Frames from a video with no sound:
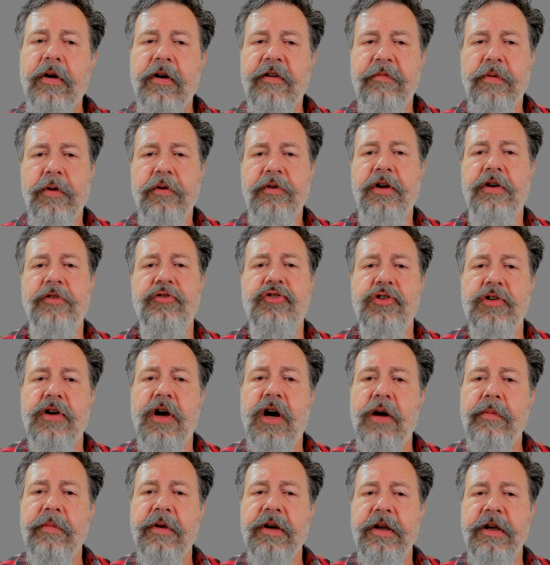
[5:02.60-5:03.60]
of potential
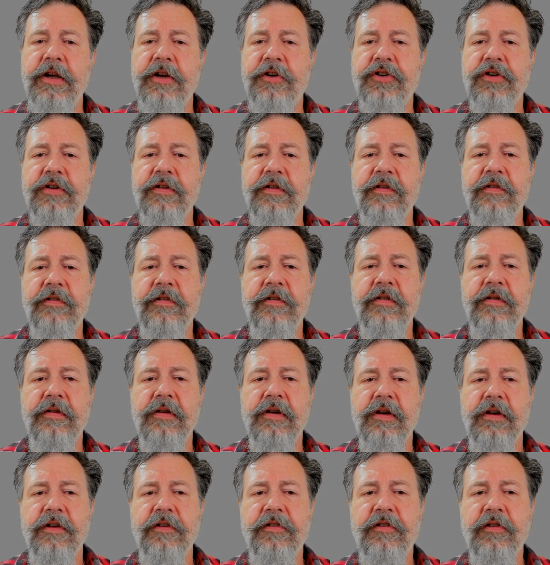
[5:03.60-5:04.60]
combinations,
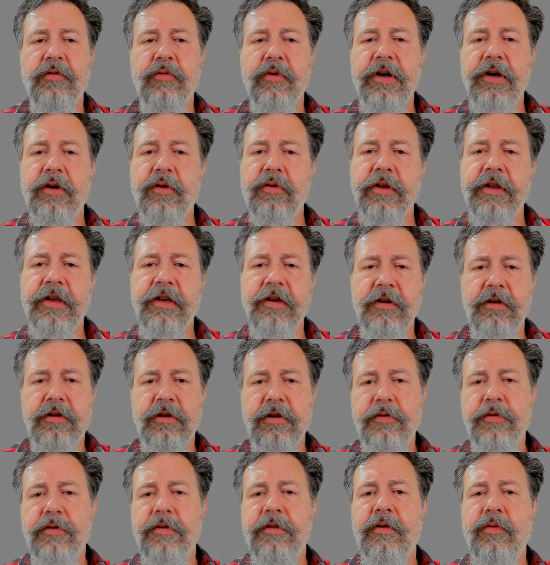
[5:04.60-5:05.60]
so we only
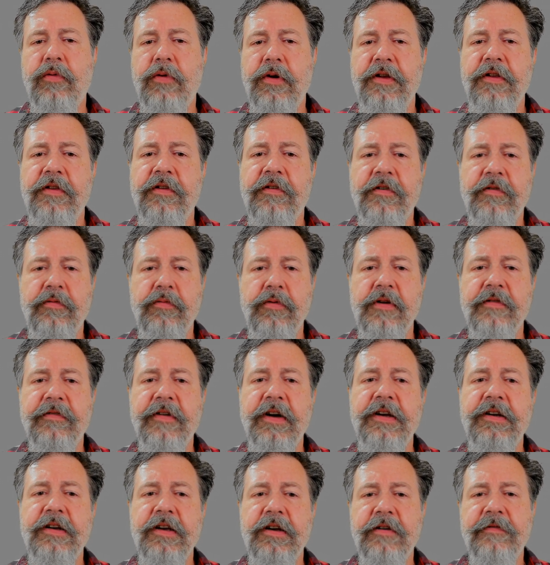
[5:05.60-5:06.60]
include the ones we have
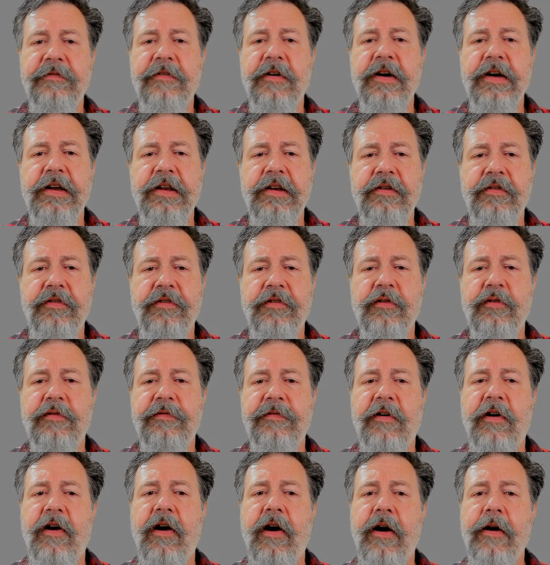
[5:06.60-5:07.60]
identified so
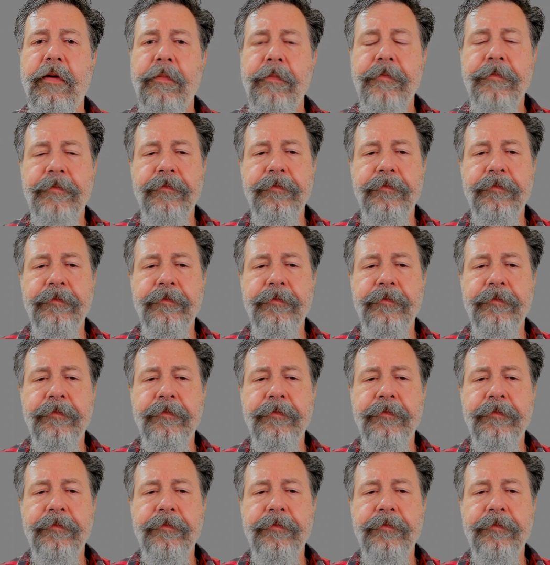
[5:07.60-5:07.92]
far.